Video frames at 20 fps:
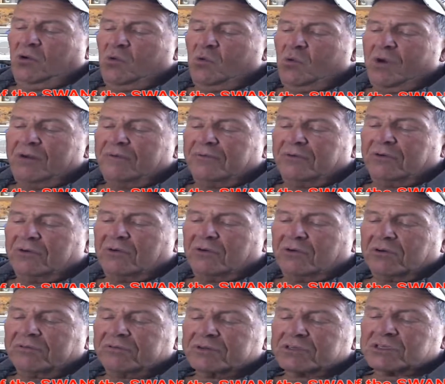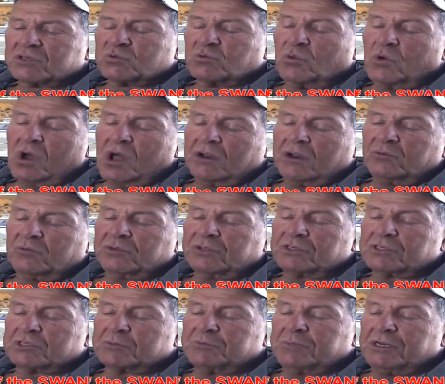Who ever heard of a swan with a
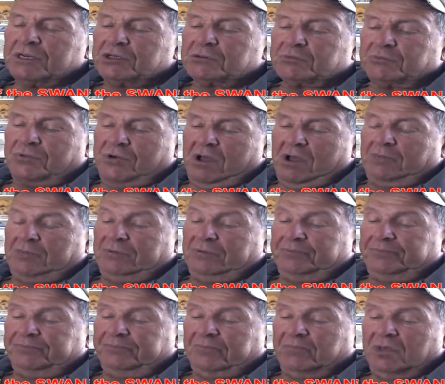speech problem?"